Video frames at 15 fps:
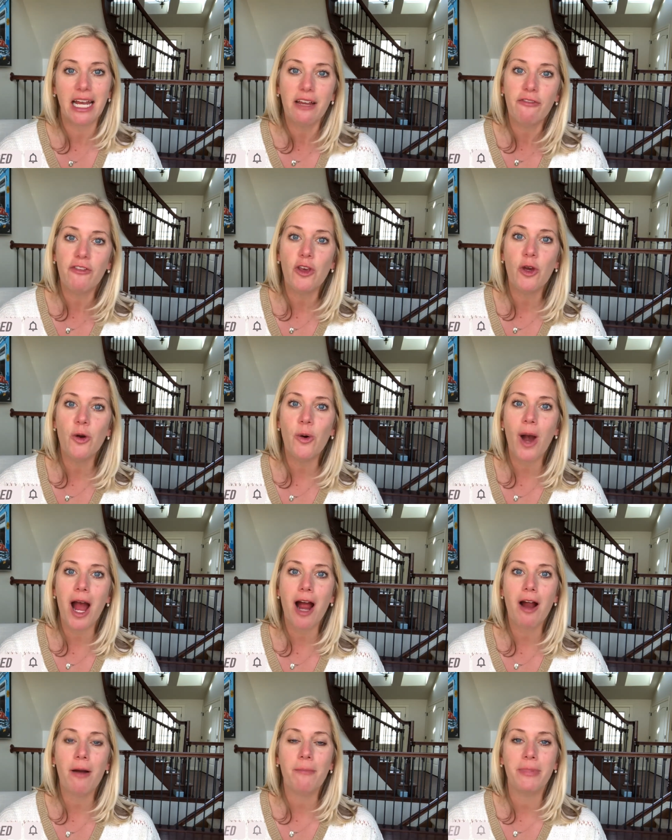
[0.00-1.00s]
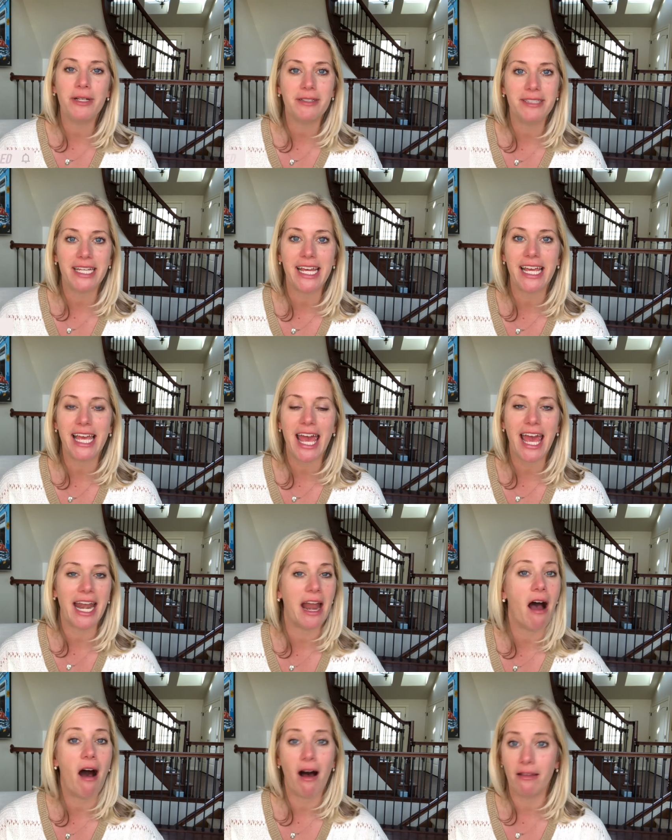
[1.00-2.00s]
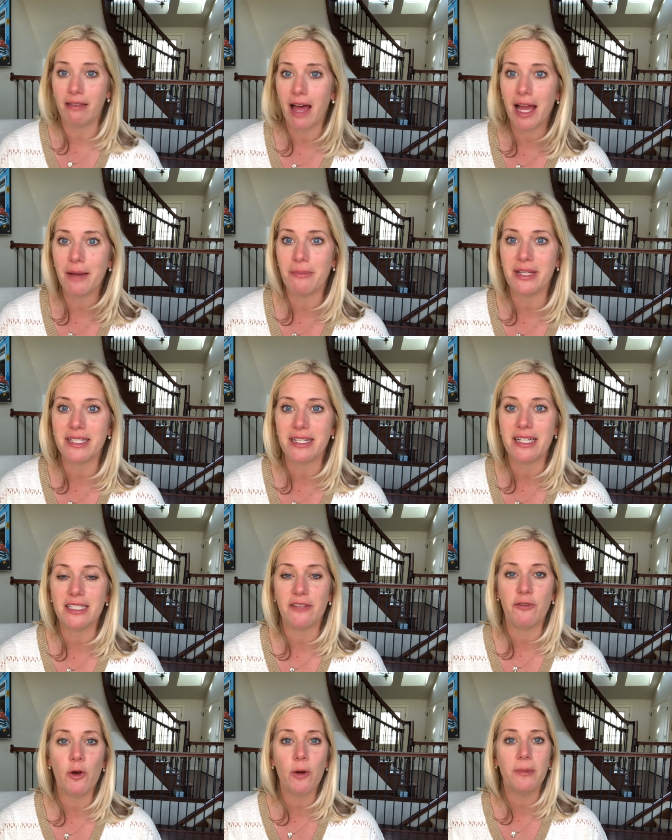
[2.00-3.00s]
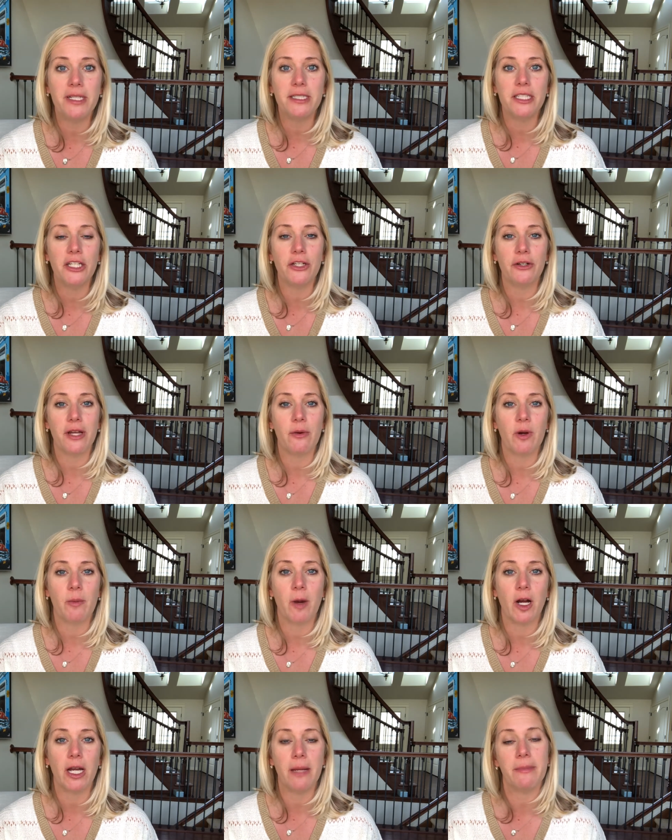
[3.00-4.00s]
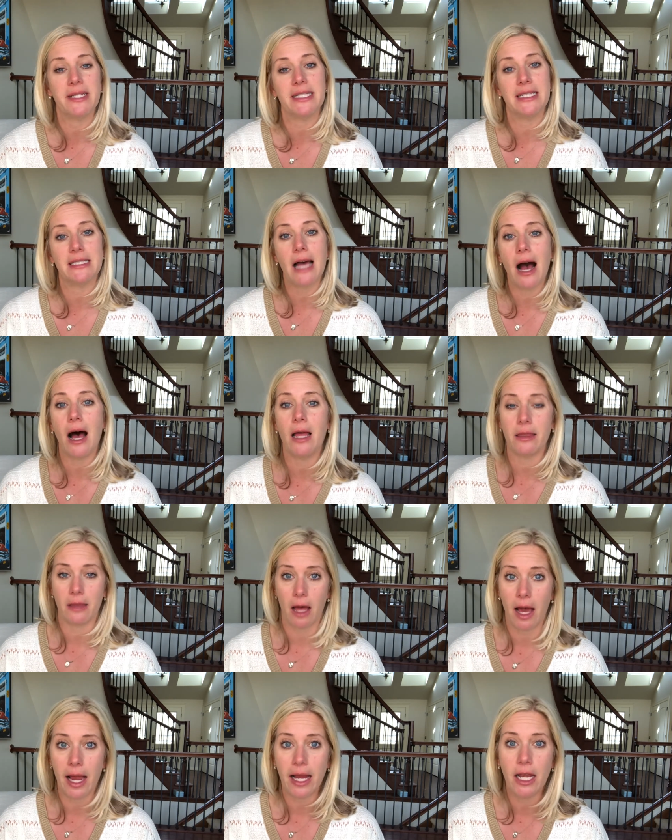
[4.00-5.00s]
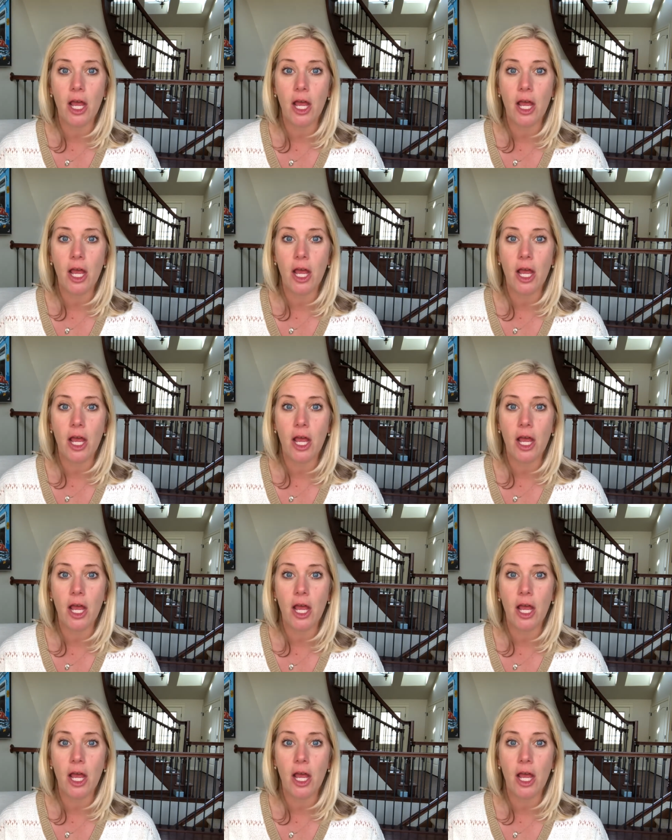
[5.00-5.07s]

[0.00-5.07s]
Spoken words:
And if you are building an online business, if you are building your network marketing business online,